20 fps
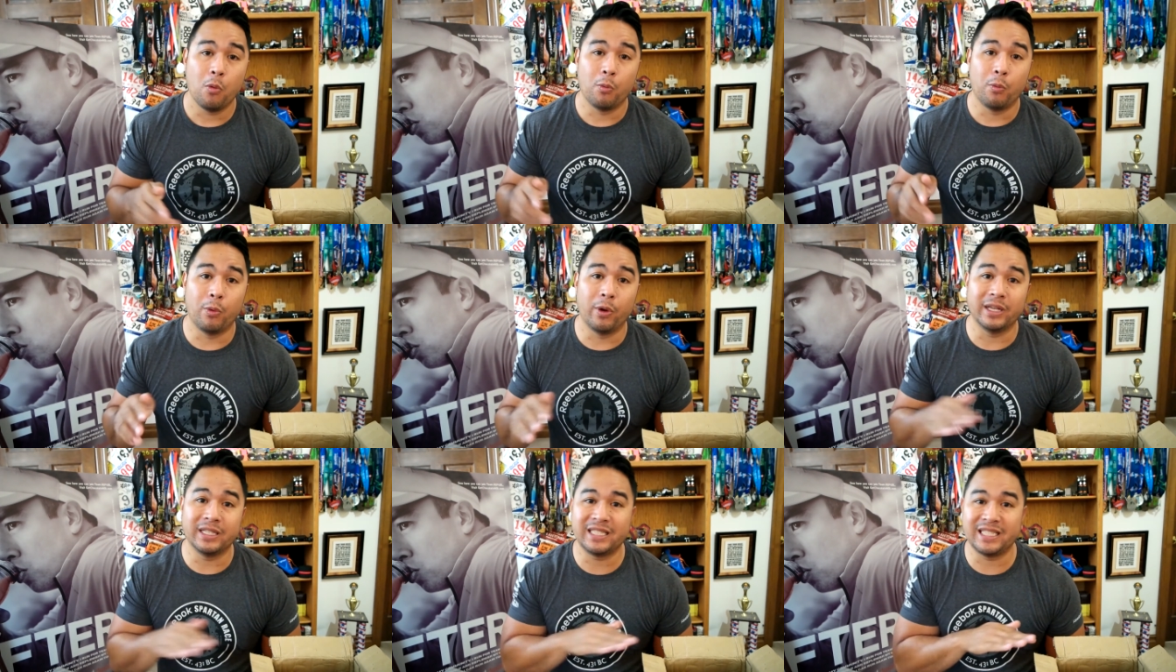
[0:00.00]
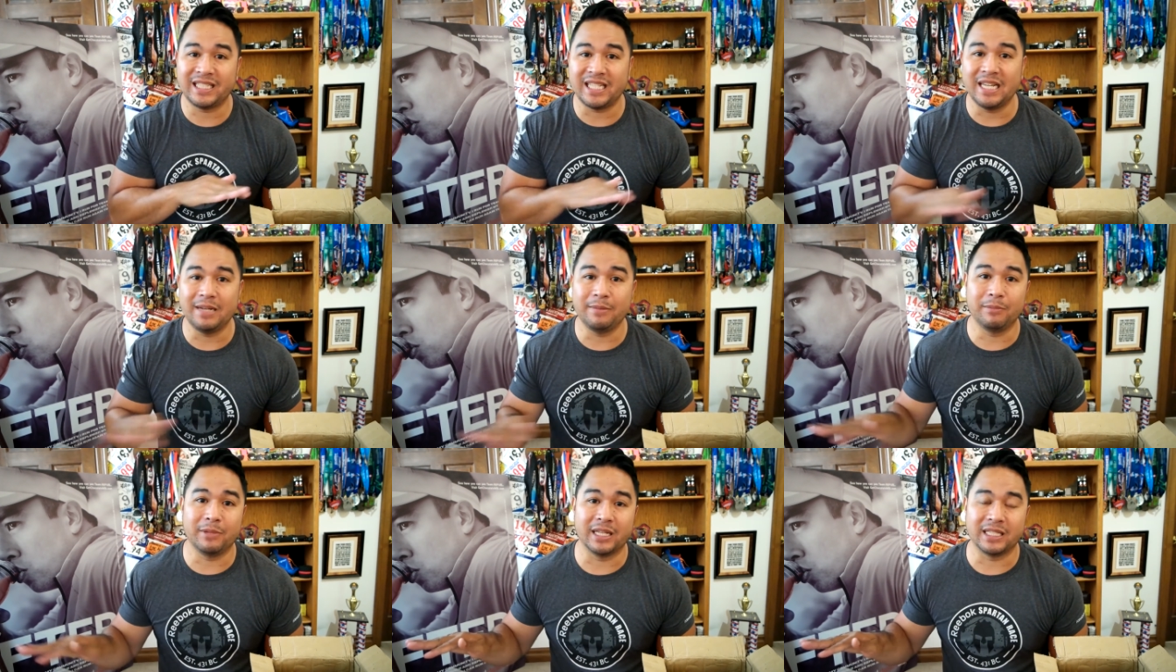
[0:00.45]
was
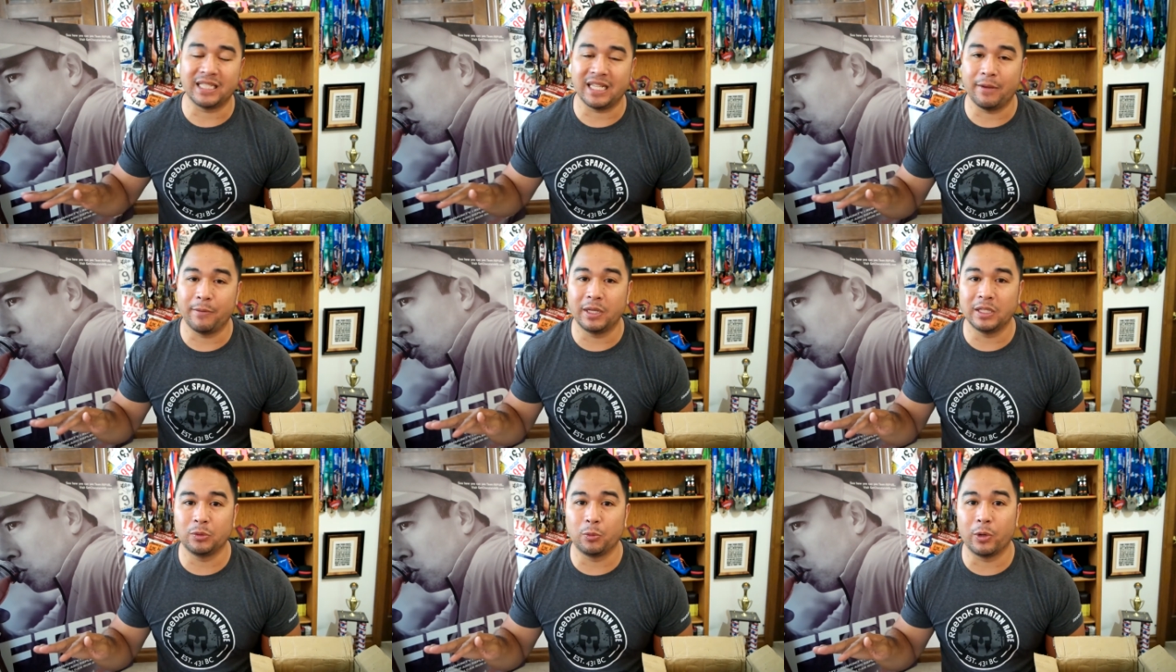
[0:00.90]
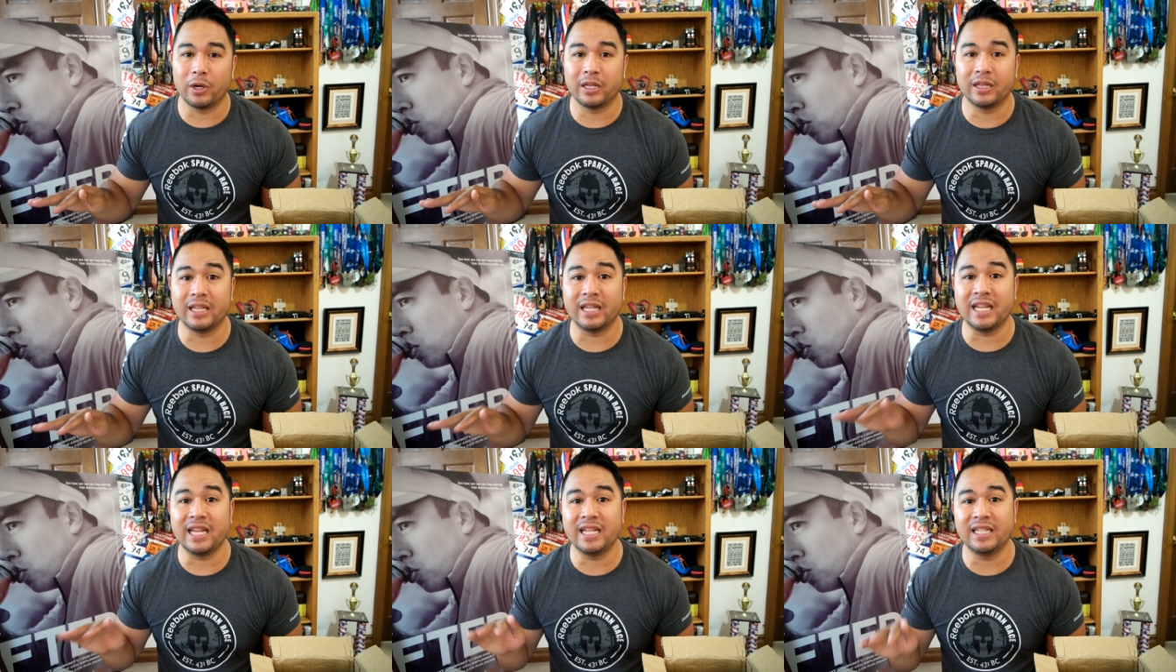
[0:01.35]
seamless. It was one of
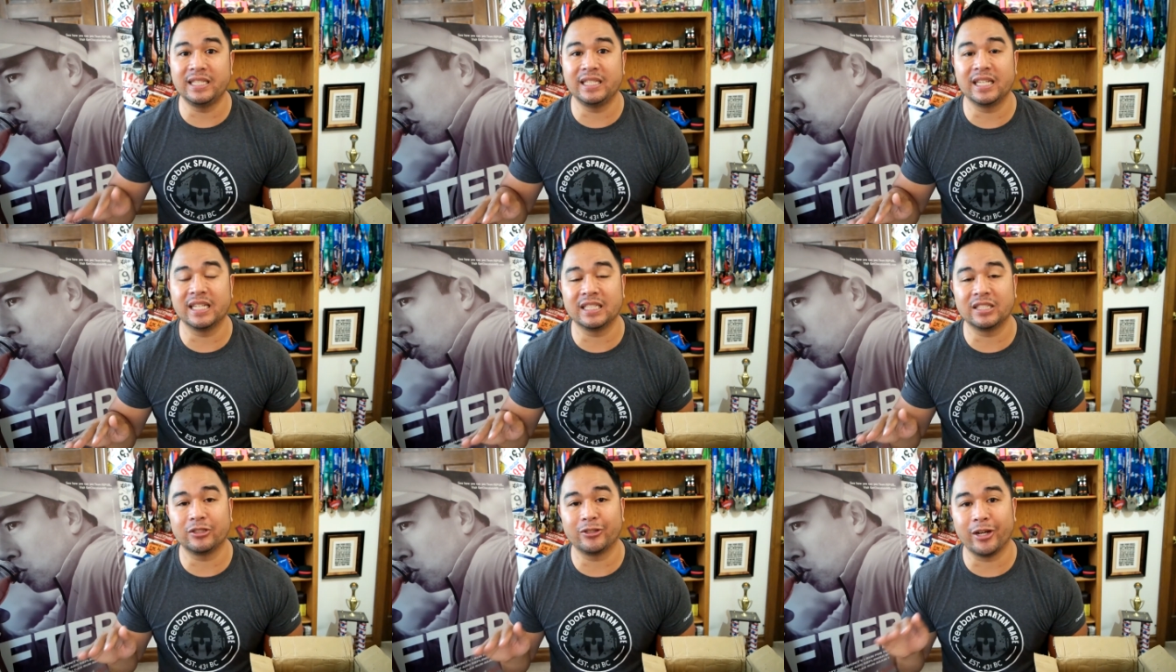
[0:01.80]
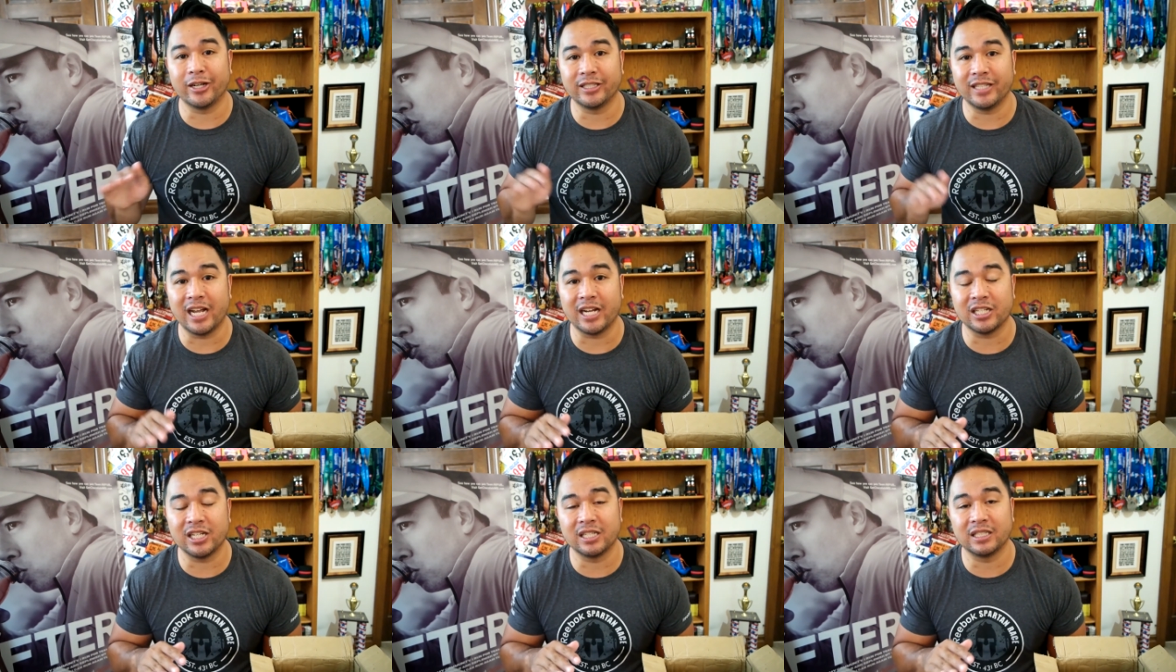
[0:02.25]
the easiest
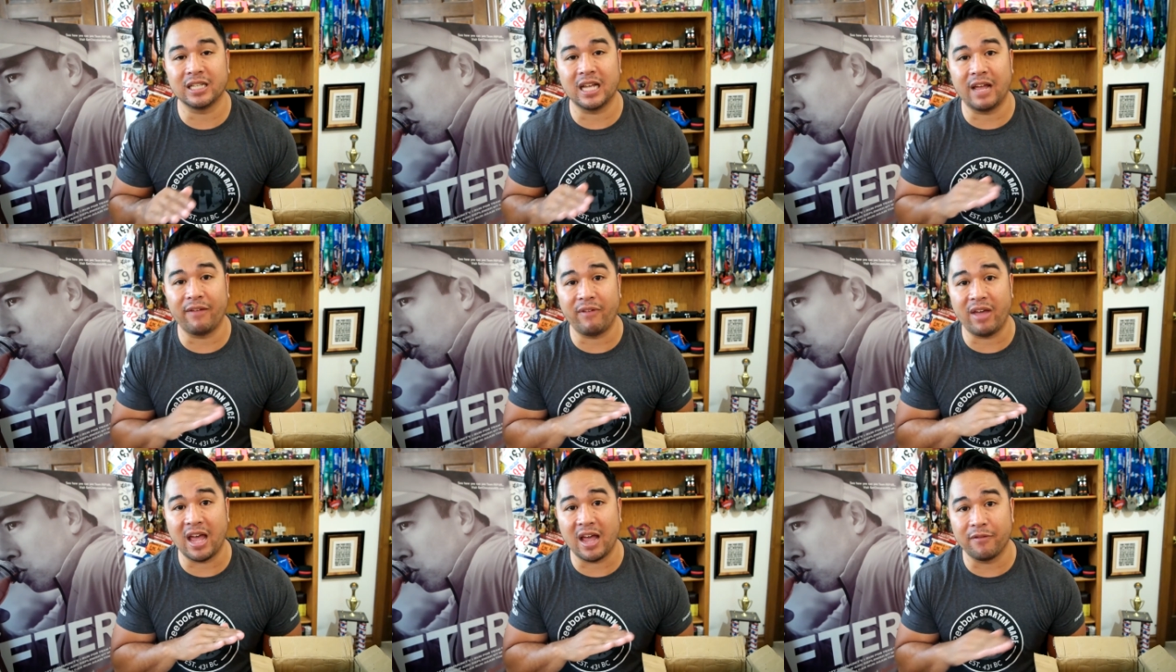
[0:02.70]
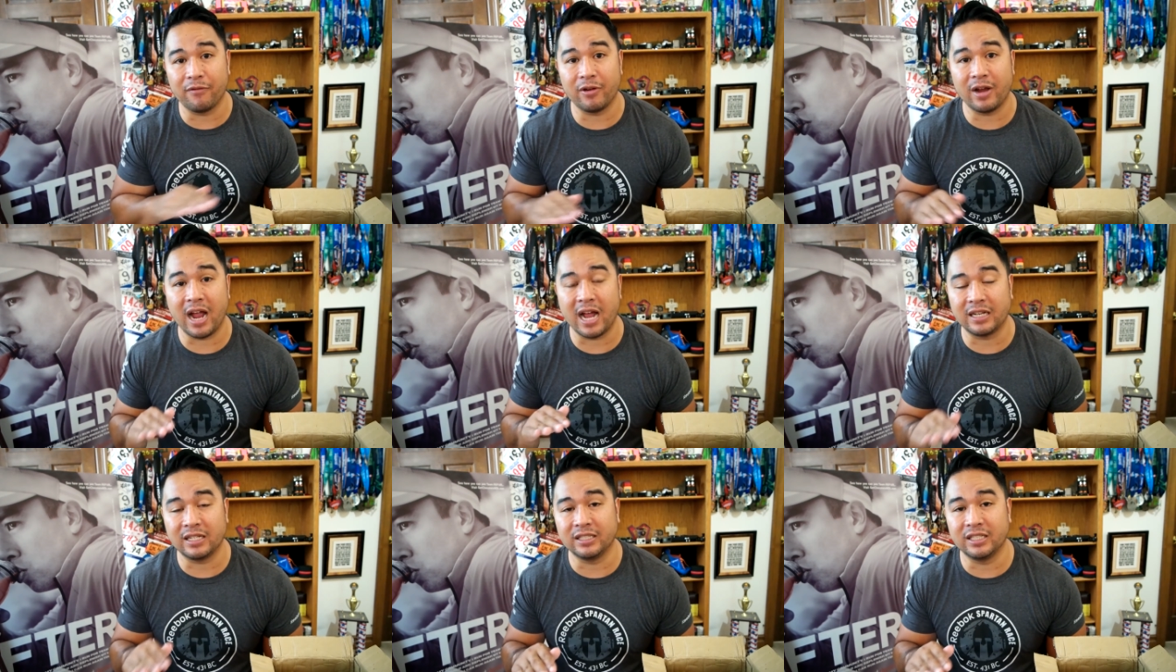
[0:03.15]
transactions I've ever
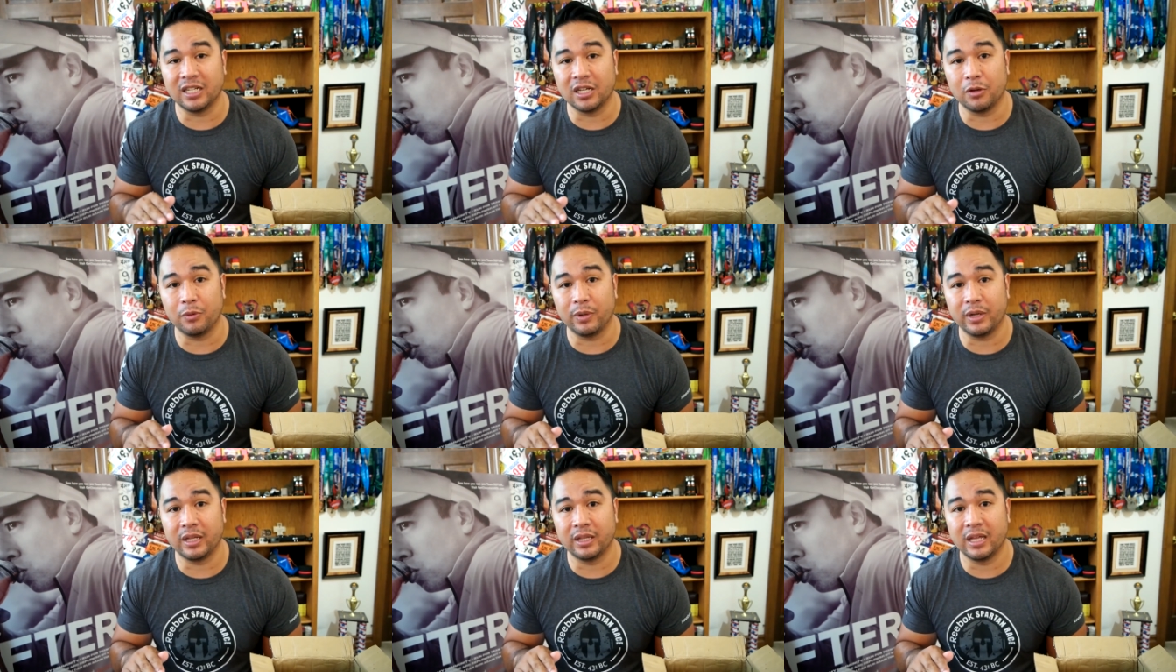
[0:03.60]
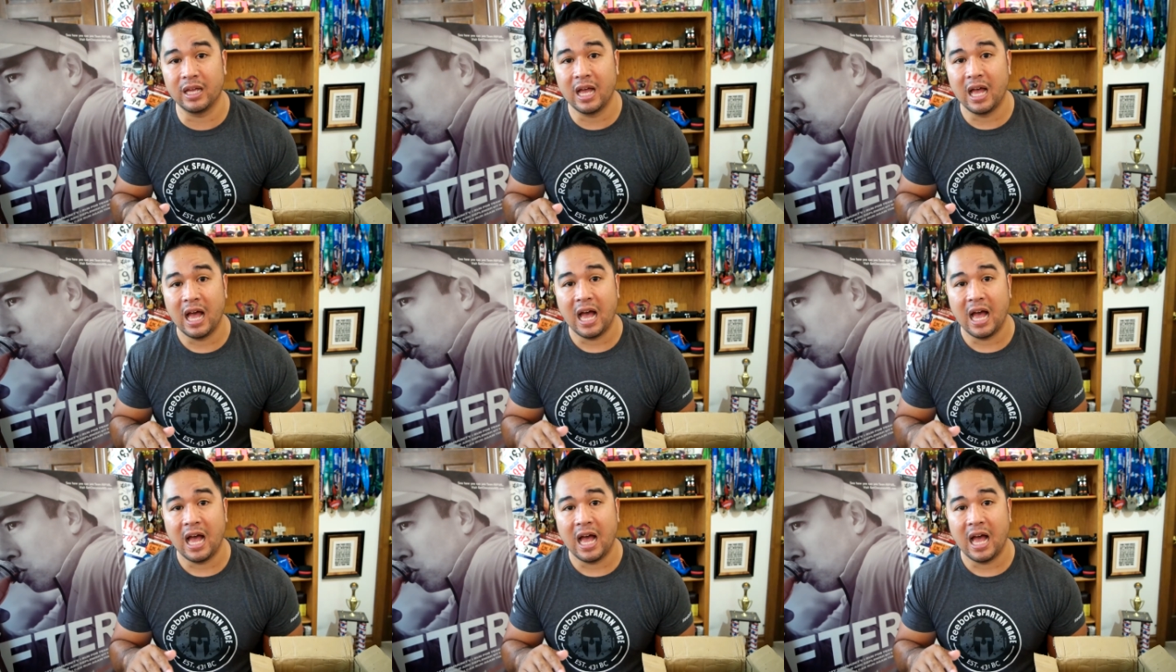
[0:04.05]
had to deal with.